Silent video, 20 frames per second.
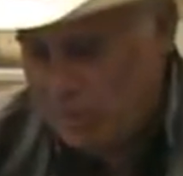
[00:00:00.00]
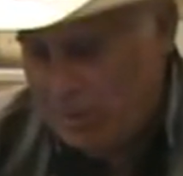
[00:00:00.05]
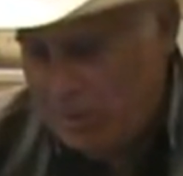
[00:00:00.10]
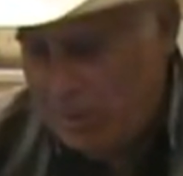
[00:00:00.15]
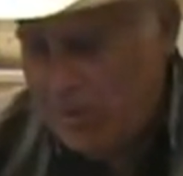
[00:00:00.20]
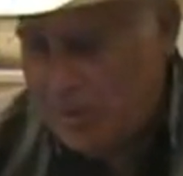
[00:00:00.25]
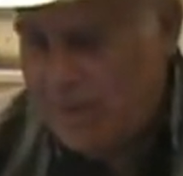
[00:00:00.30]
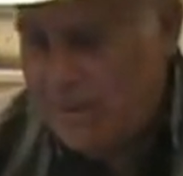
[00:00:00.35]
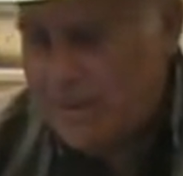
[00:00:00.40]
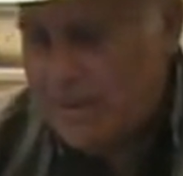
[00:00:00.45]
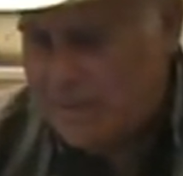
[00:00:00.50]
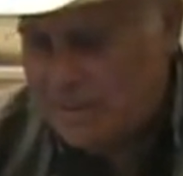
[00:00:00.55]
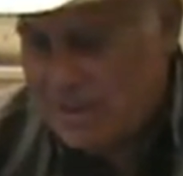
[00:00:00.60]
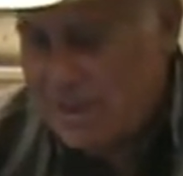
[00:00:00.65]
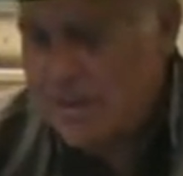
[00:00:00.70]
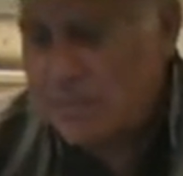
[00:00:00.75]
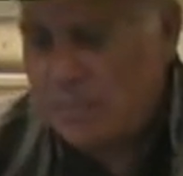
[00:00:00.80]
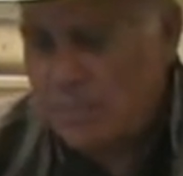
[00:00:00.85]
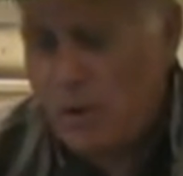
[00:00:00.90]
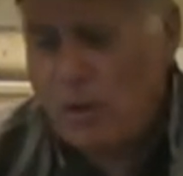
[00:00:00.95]
But it
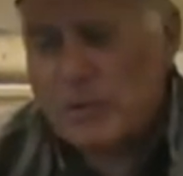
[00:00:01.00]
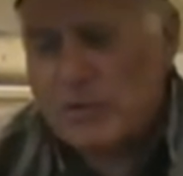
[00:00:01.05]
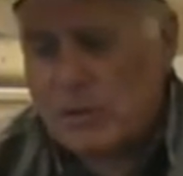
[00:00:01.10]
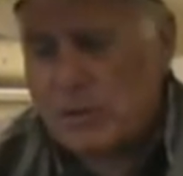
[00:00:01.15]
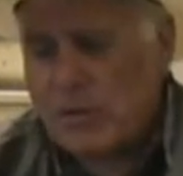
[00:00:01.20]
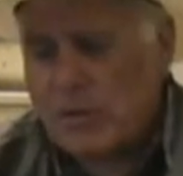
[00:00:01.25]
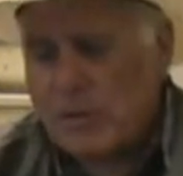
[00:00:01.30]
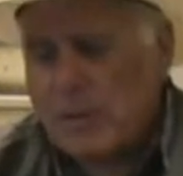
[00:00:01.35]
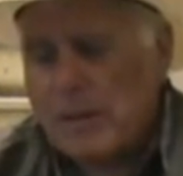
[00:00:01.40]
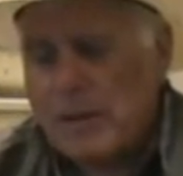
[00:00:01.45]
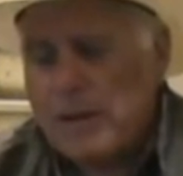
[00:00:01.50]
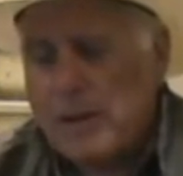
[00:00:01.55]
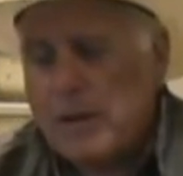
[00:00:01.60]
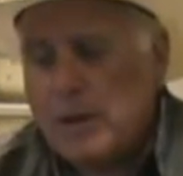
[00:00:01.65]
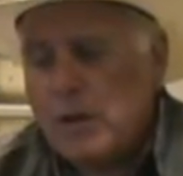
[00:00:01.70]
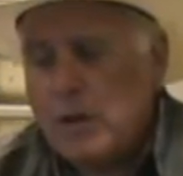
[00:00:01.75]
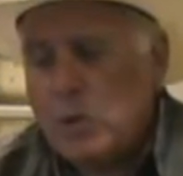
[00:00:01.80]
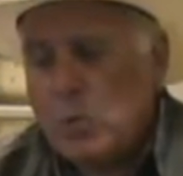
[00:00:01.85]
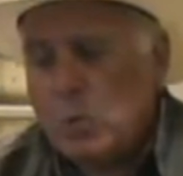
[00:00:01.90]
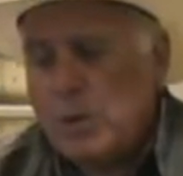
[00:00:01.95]
says, Paul told them,
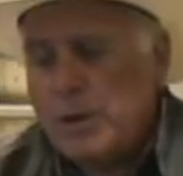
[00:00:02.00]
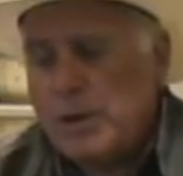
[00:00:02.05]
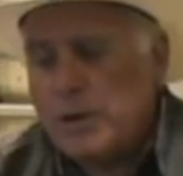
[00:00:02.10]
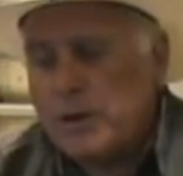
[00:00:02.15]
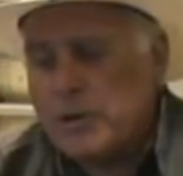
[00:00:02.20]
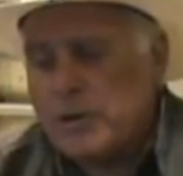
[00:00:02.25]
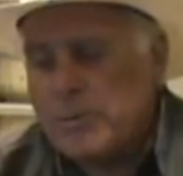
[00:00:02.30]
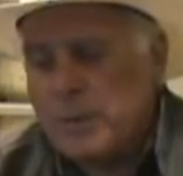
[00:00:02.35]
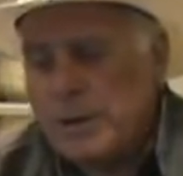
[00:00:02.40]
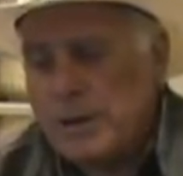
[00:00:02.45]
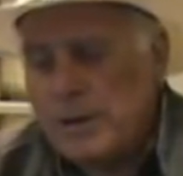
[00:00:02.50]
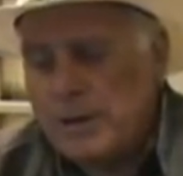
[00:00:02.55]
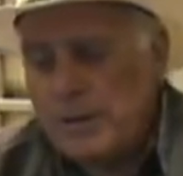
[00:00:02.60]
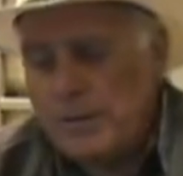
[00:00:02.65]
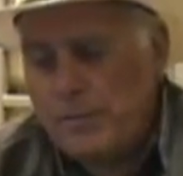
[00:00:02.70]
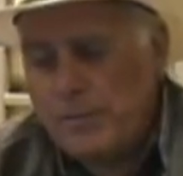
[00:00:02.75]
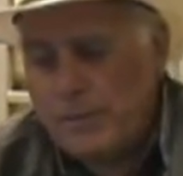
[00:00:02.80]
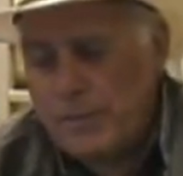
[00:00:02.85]
we are to be in